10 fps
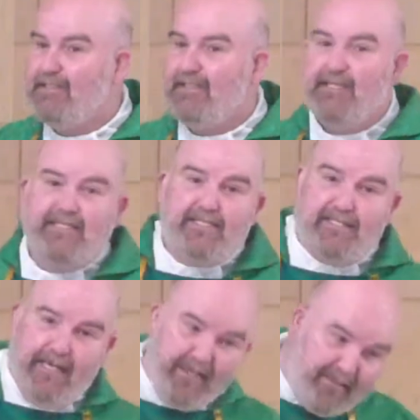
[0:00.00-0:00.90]

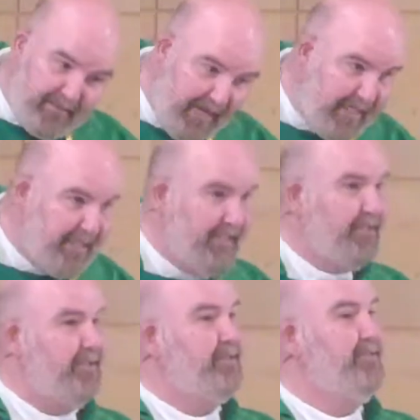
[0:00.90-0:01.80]
Say thank
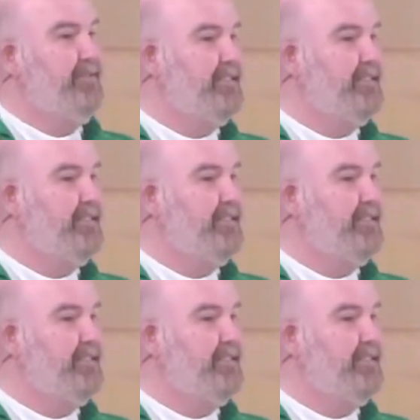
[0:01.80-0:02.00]
you.